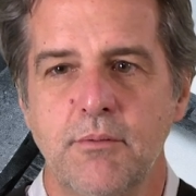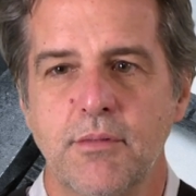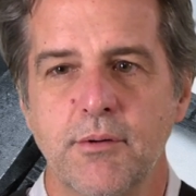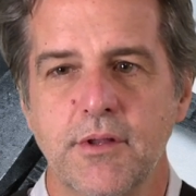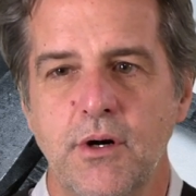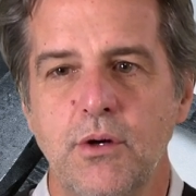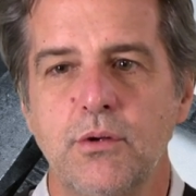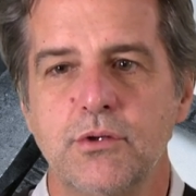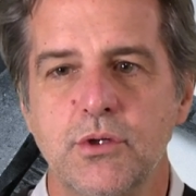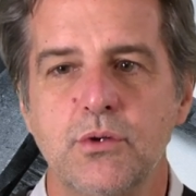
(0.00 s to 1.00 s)
but with a
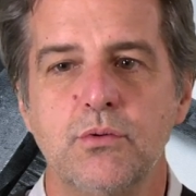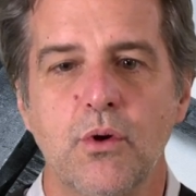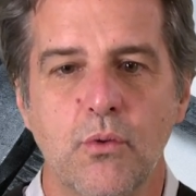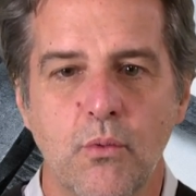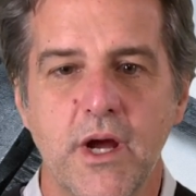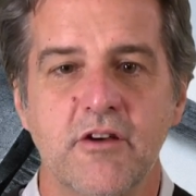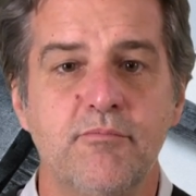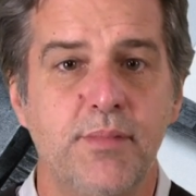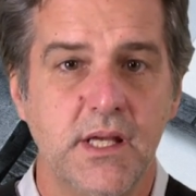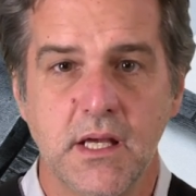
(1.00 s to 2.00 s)
whole new way
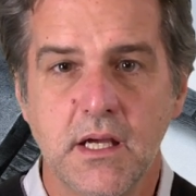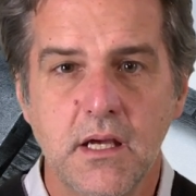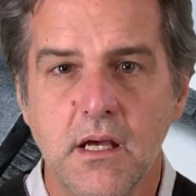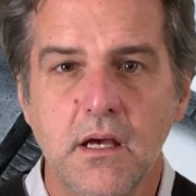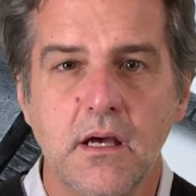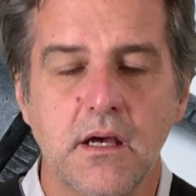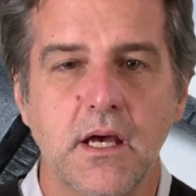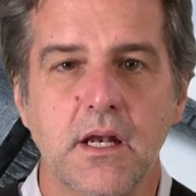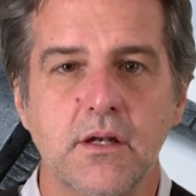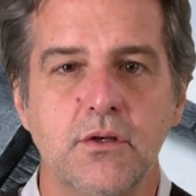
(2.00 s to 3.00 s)
of being
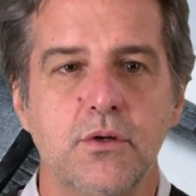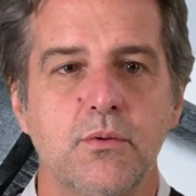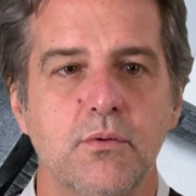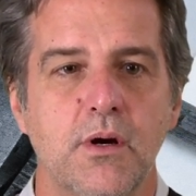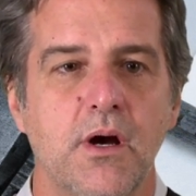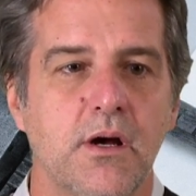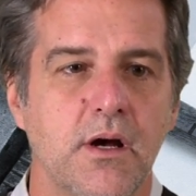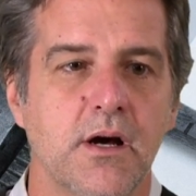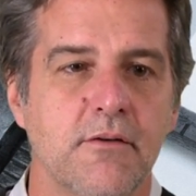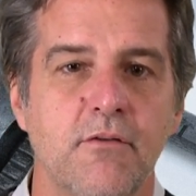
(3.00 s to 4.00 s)
and a new
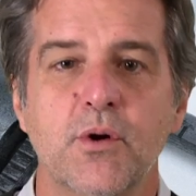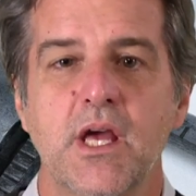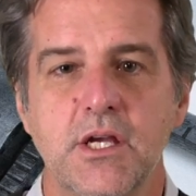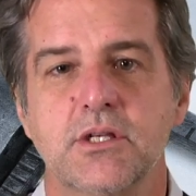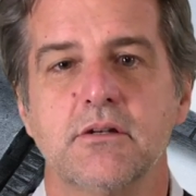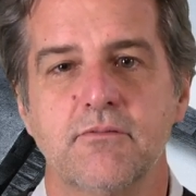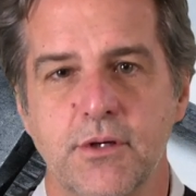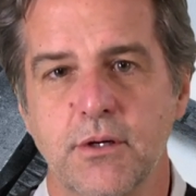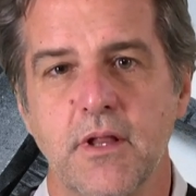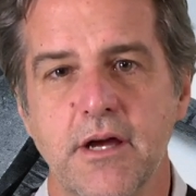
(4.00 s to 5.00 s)
vocation
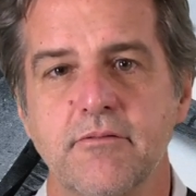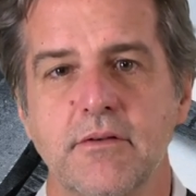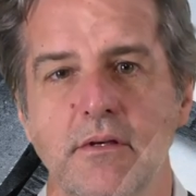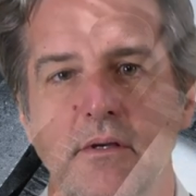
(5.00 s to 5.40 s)
for your life.